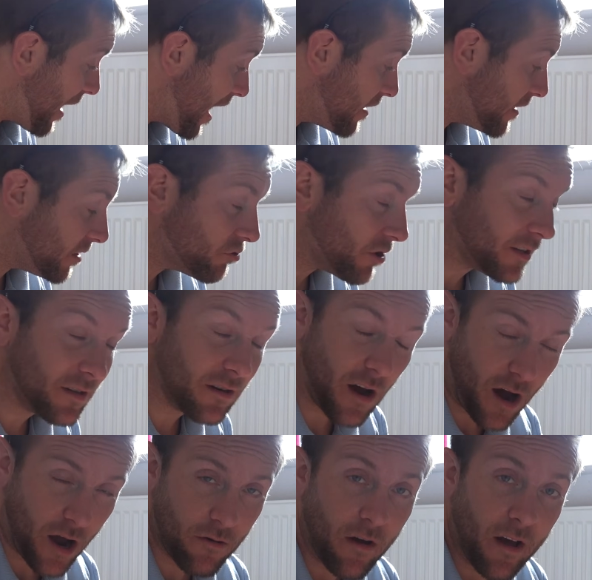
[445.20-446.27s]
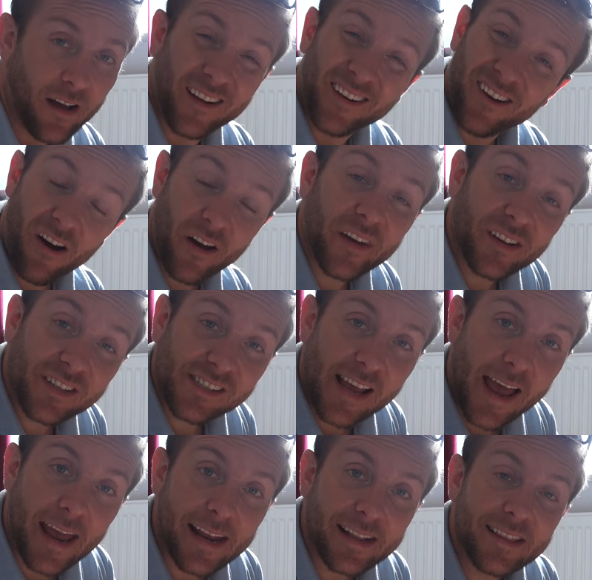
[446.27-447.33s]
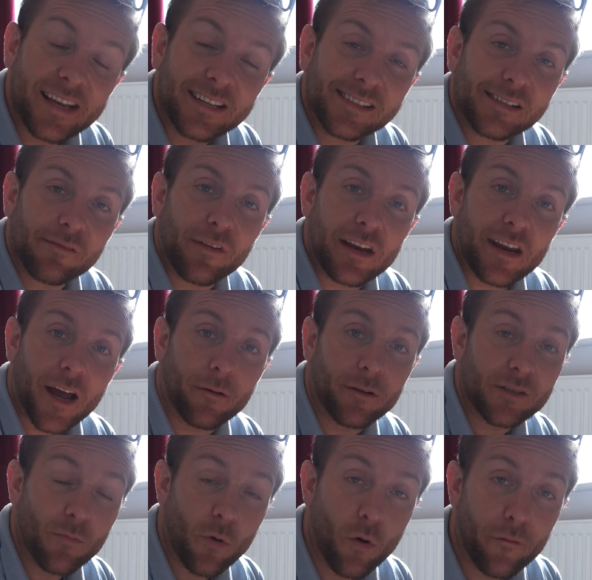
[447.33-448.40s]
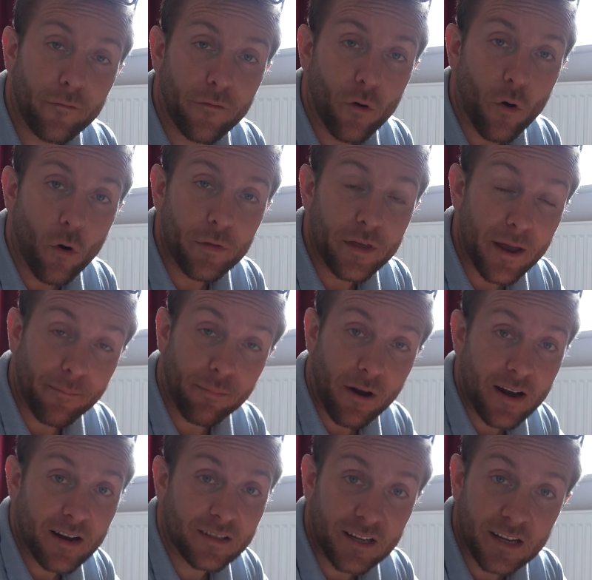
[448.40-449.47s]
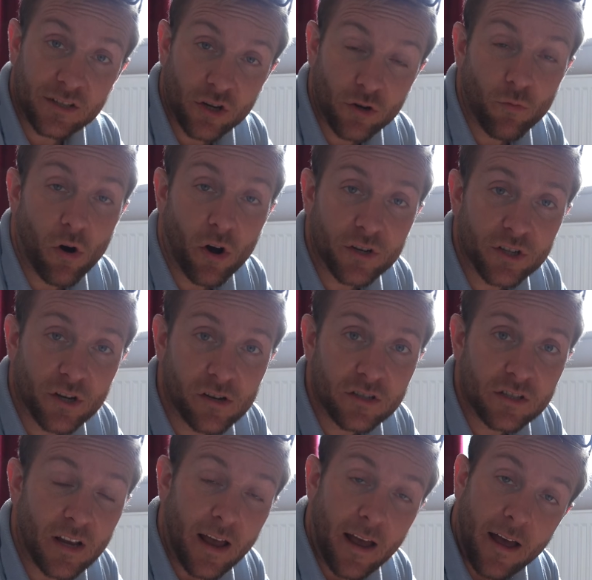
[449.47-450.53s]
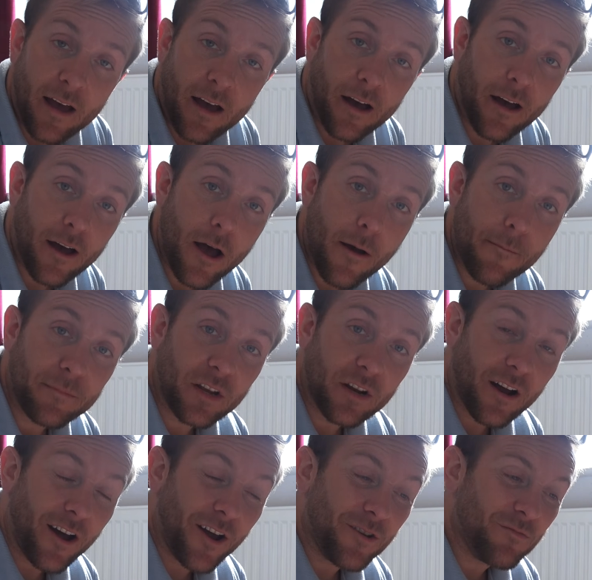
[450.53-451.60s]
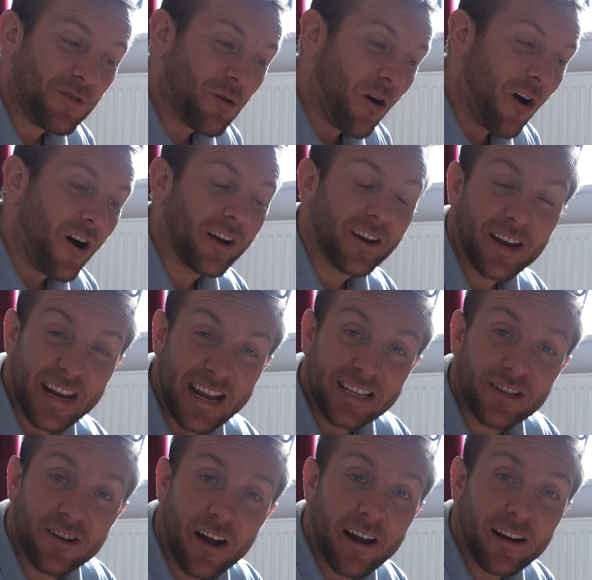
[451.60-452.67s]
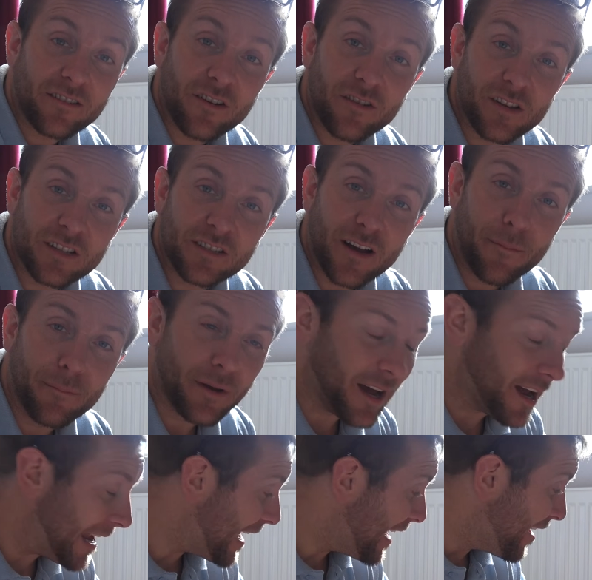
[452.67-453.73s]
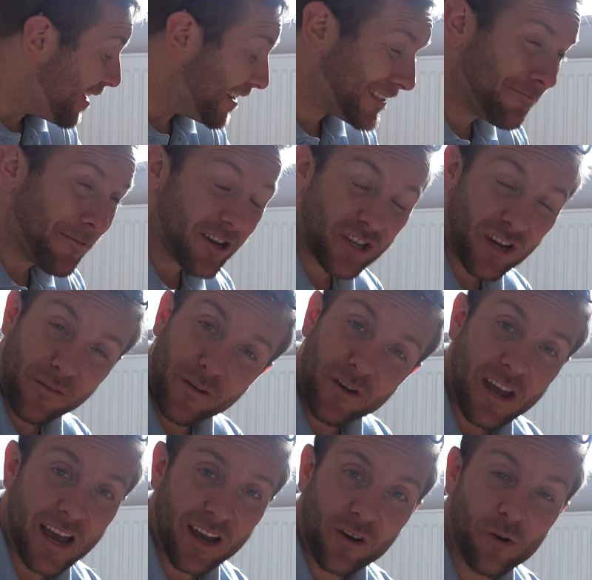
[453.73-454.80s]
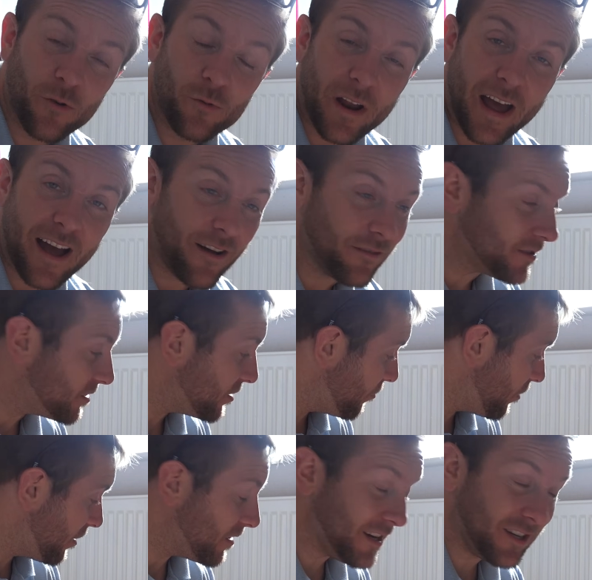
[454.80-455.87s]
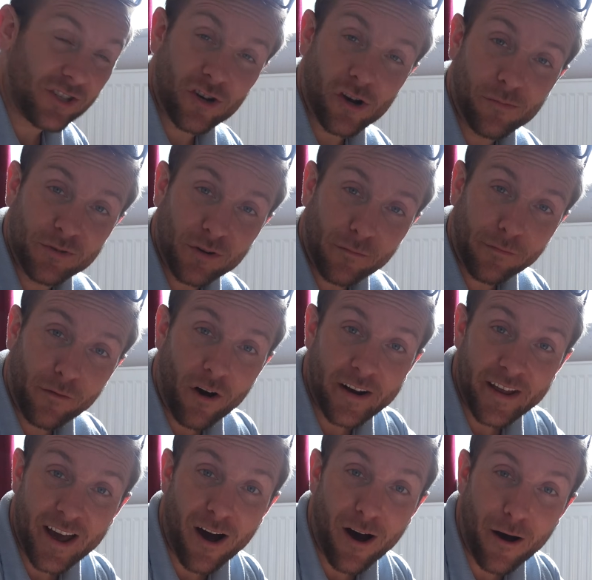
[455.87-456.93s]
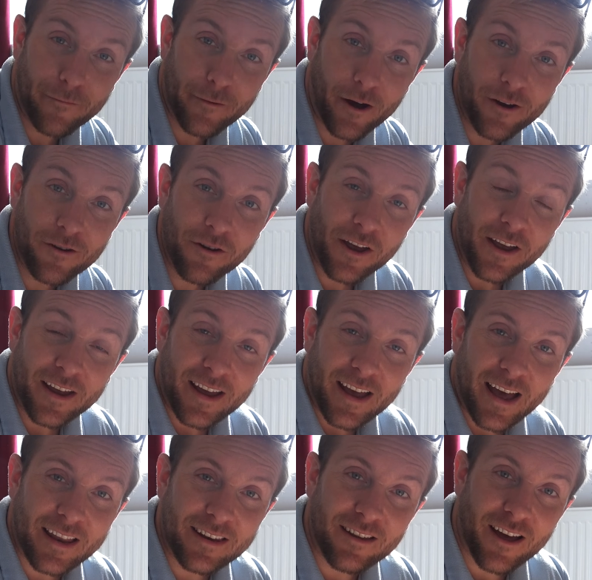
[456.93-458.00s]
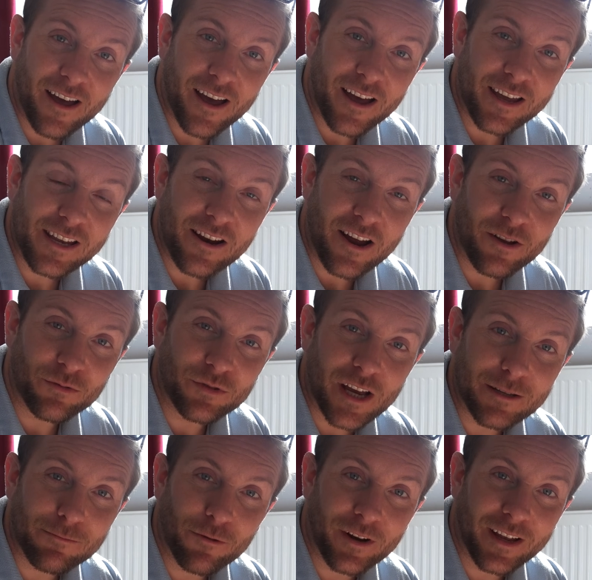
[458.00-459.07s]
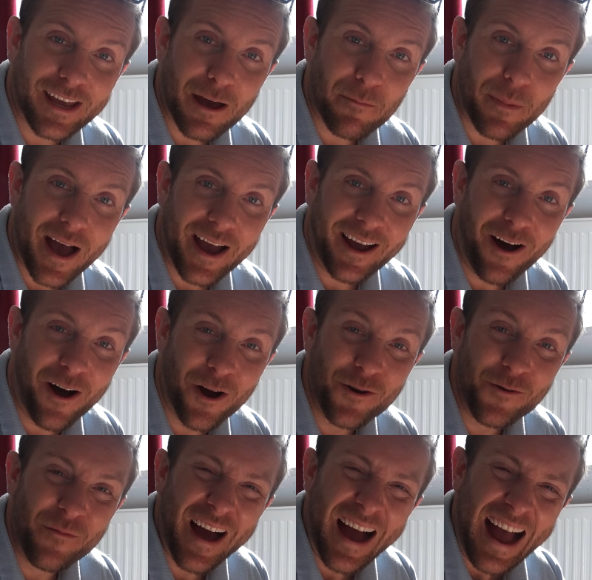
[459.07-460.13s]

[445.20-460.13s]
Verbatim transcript: handy trick to know. Like I said, this video is more for the apprentices who watch us. Um, you know, you are going to need to know how to do this someday, especially if you get called out to do one of these jobs on a Friday arvo, and uh, you know, you're desperate to get back home